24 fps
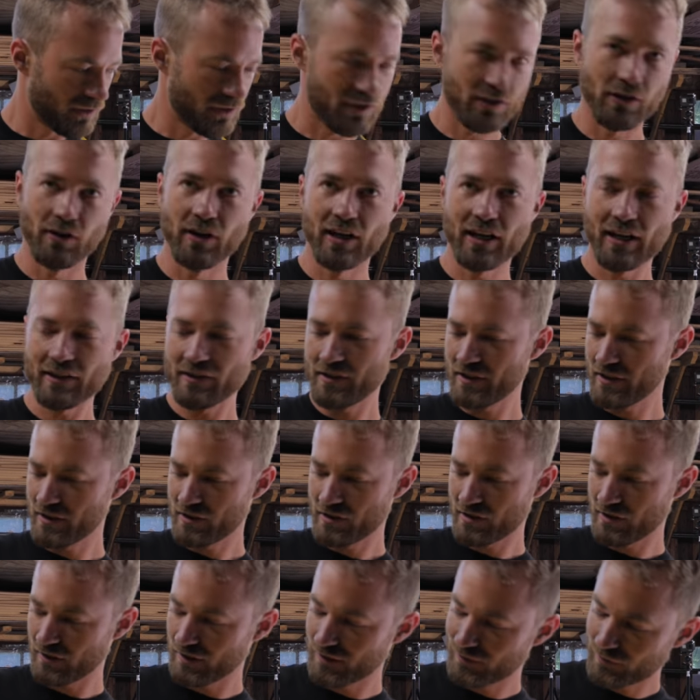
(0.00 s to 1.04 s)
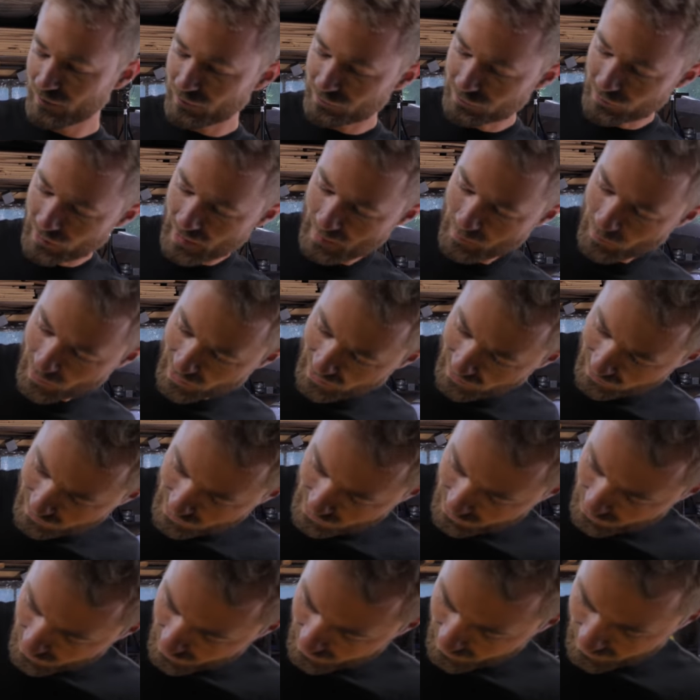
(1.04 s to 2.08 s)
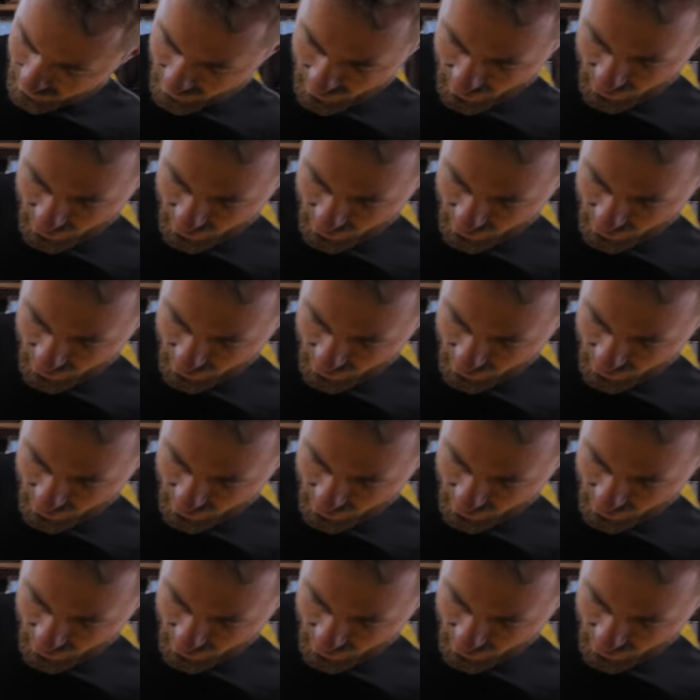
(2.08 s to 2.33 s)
So I got these frame rails looking